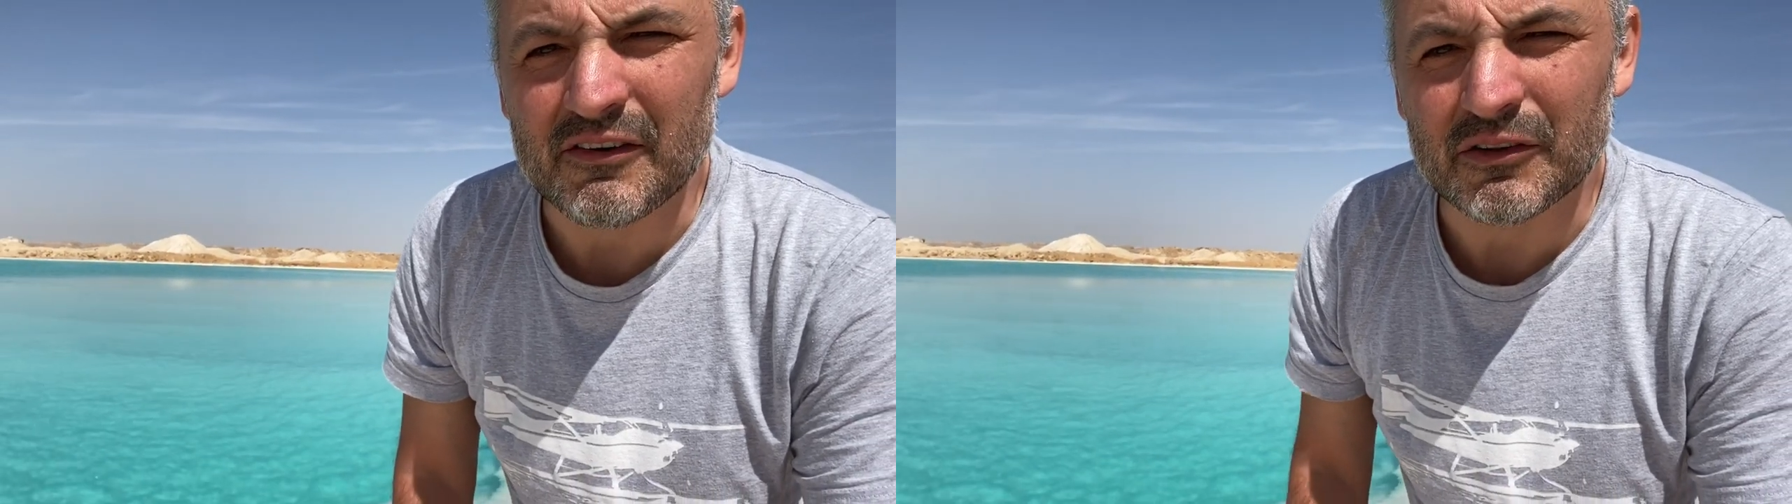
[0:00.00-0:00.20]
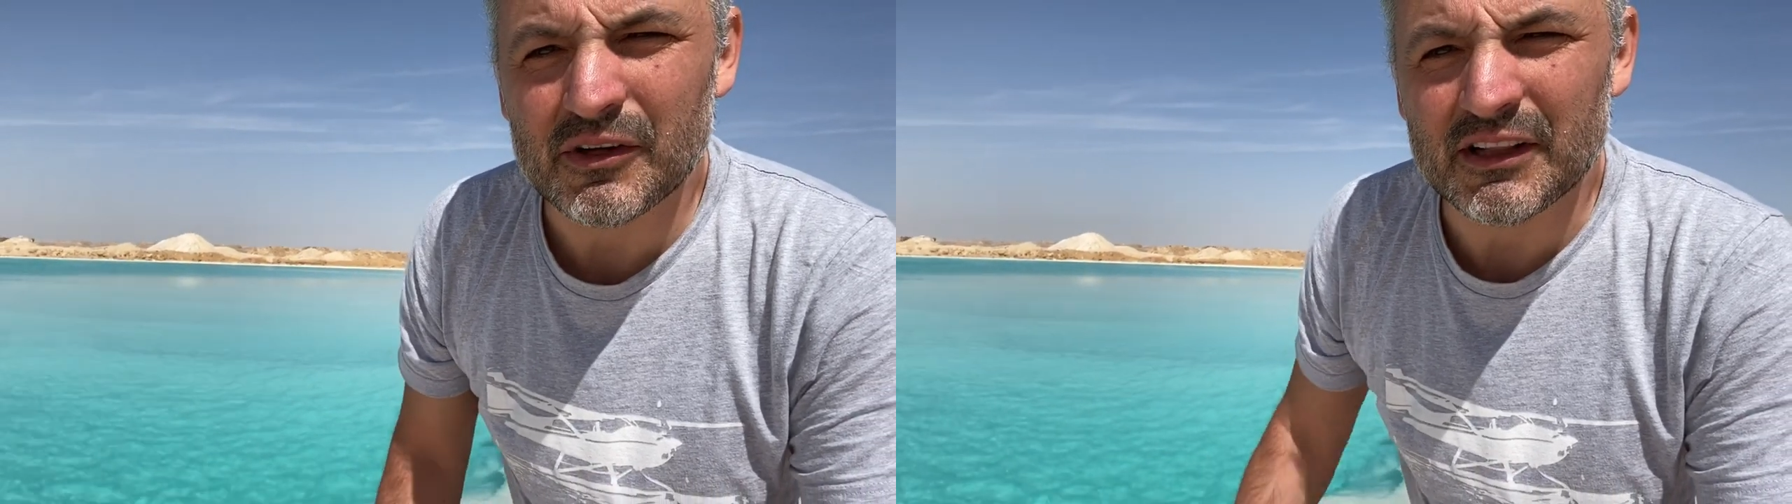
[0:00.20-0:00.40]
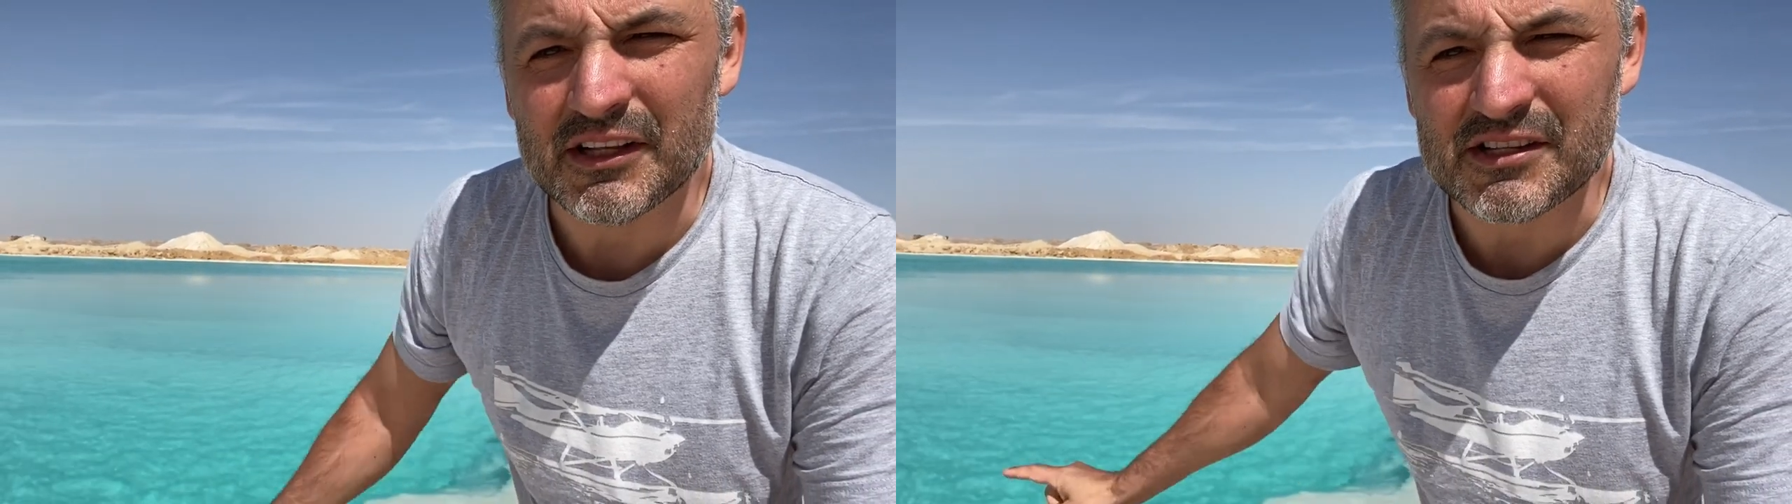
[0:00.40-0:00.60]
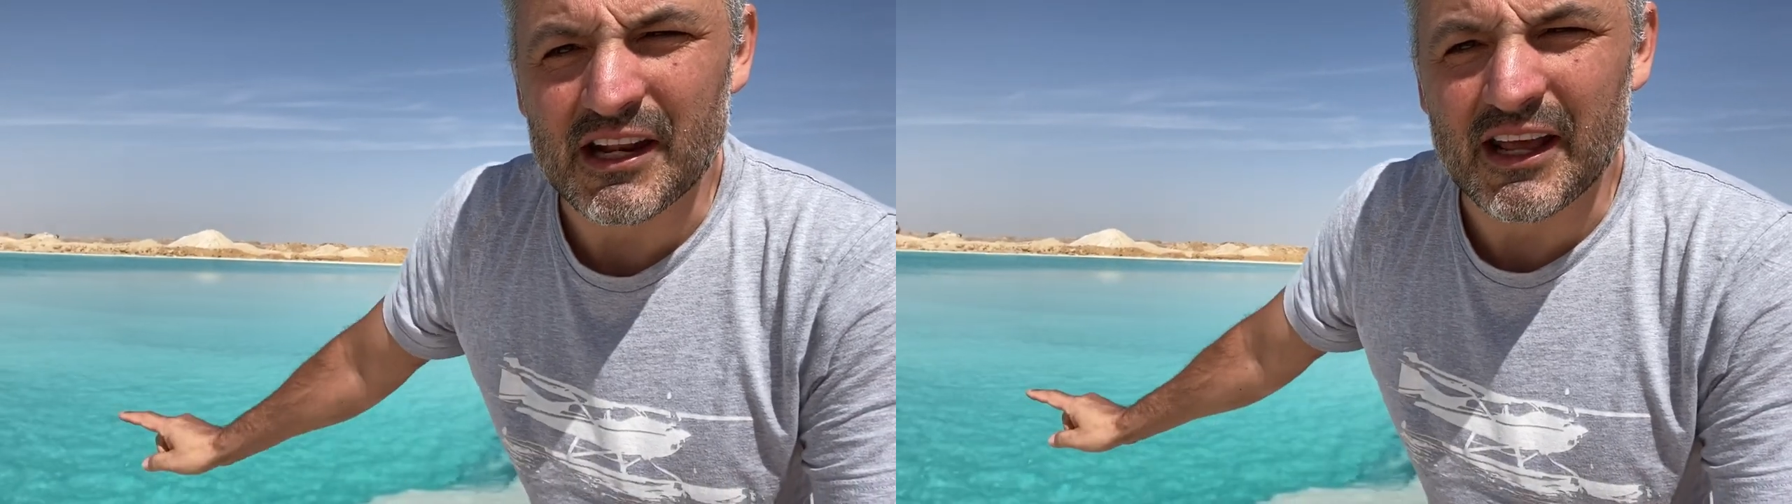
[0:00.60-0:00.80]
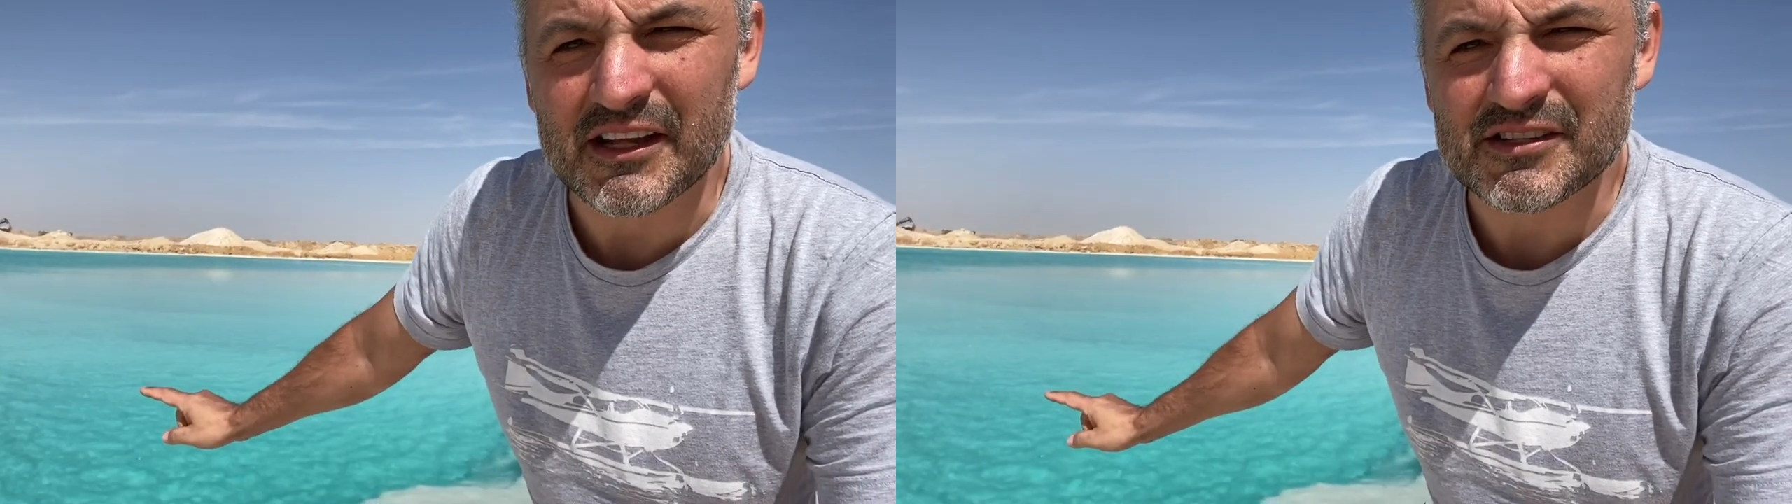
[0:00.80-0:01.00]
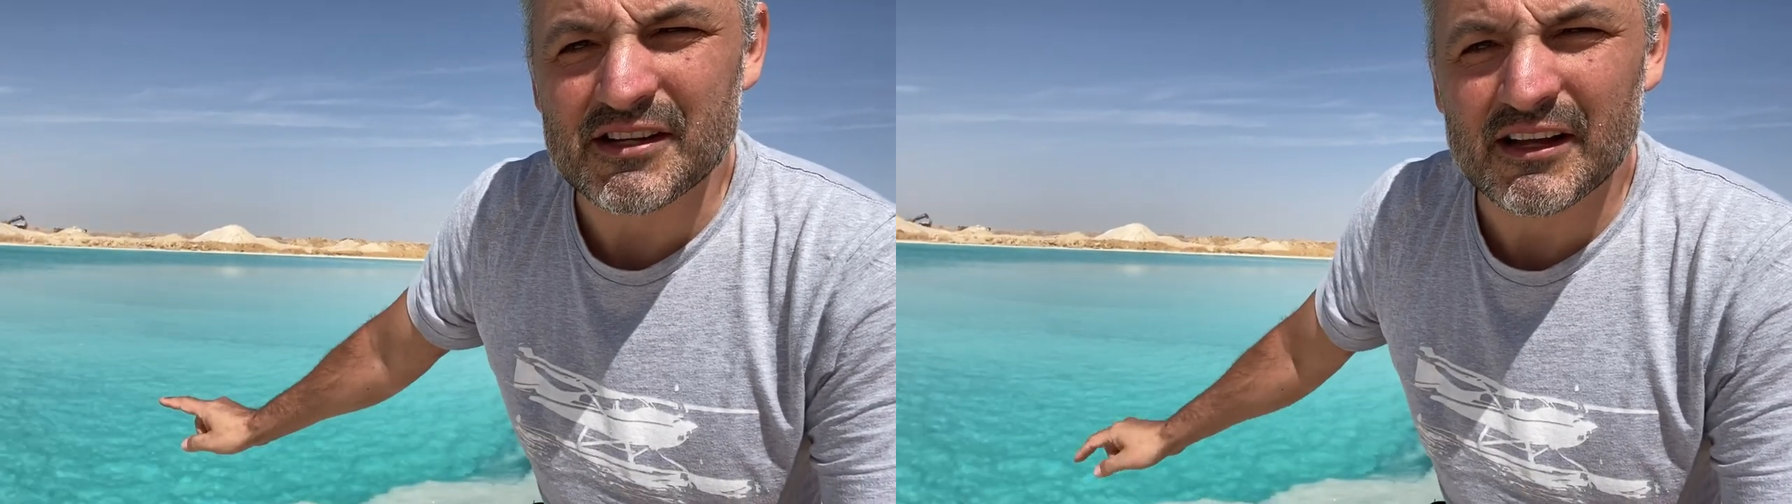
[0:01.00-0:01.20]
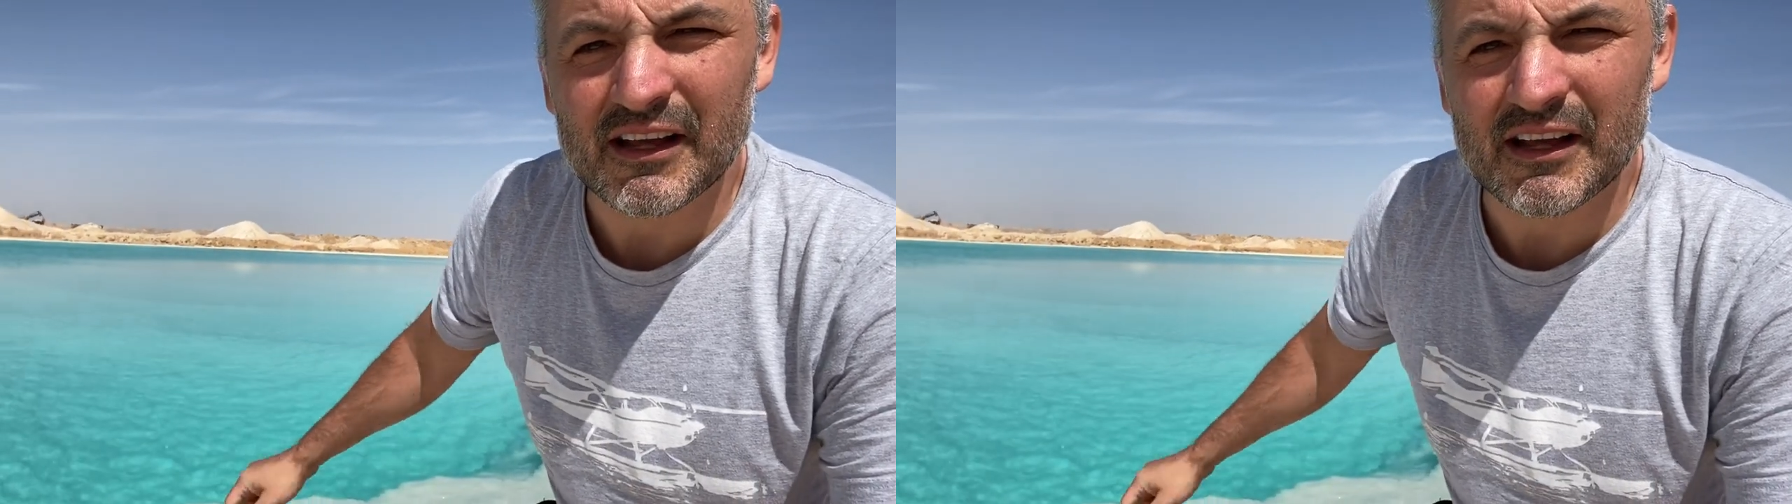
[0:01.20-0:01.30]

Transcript: look at these lakes.